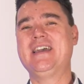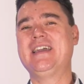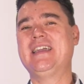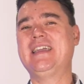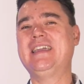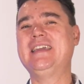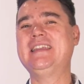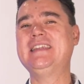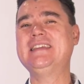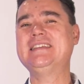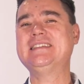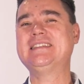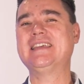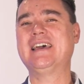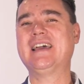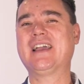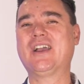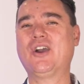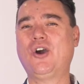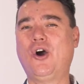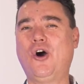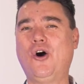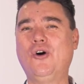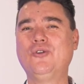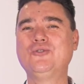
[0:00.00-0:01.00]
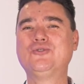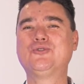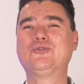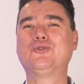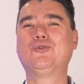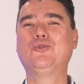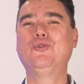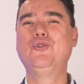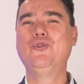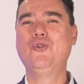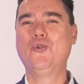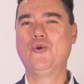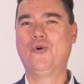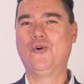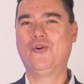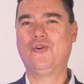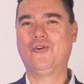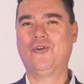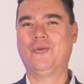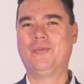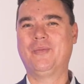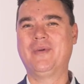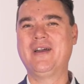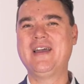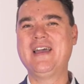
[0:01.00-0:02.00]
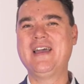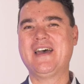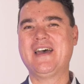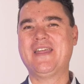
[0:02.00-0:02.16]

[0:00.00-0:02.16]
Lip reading: it is a cultural norm